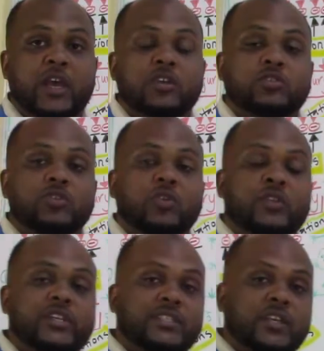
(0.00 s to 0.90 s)
So
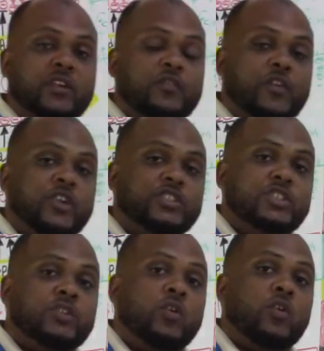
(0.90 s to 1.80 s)
this
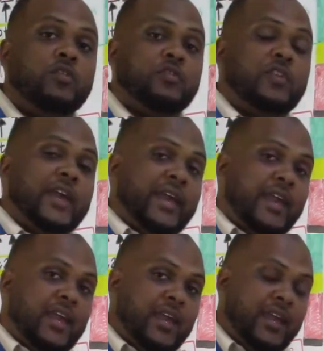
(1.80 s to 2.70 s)
conversion of
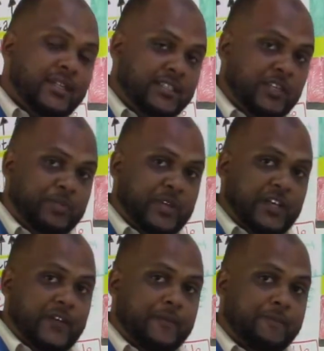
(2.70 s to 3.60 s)

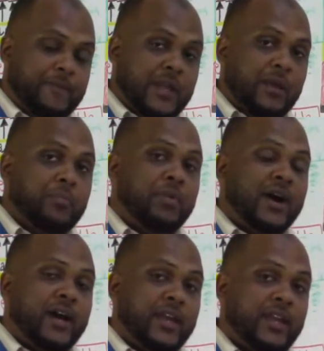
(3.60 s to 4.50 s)
ATP
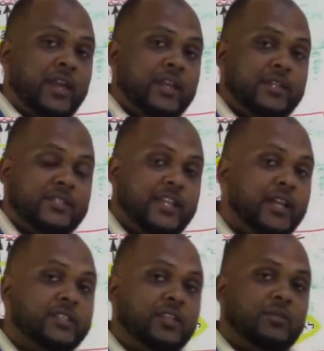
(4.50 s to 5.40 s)
by the
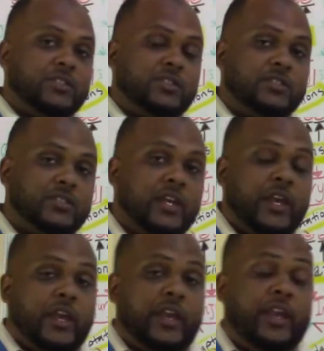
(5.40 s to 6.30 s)
skeletal muscles
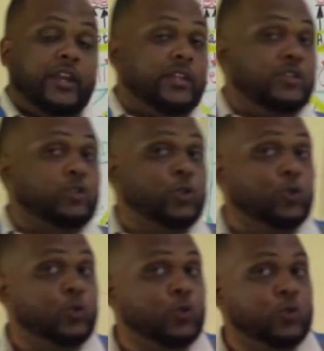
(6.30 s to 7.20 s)

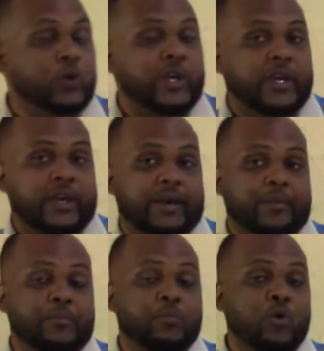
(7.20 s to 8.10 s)
into
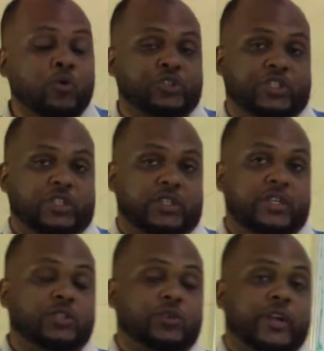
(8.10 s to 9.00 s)
motion,
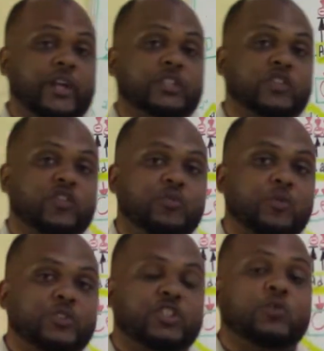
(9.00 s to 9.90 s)
into energy of
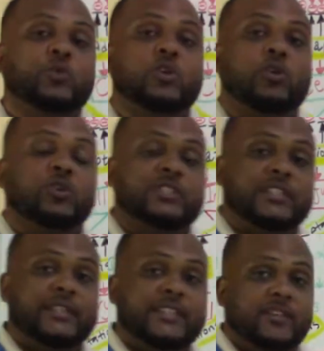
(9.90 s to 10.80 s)
motion, will cause
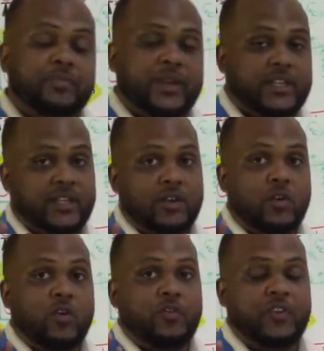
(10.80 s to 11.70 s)
the
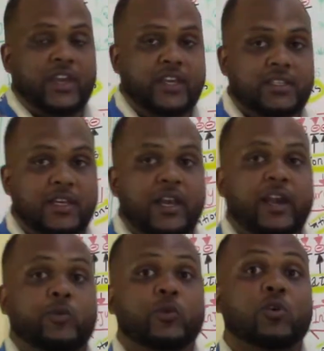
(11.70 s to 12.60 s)
dissipating of heat
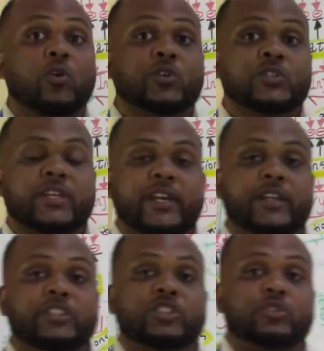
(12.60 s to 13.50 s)
and will cause
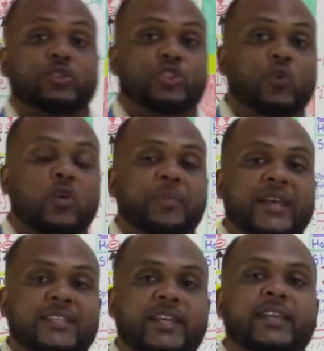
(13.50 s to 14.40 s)
energy to show up
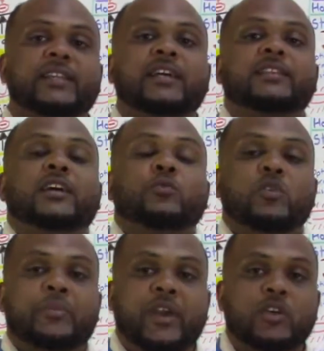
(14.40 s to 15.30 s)
as heat, and that
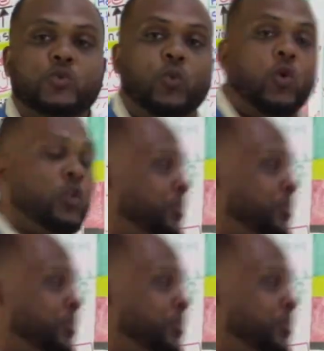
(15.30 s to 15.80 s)
will make us warm,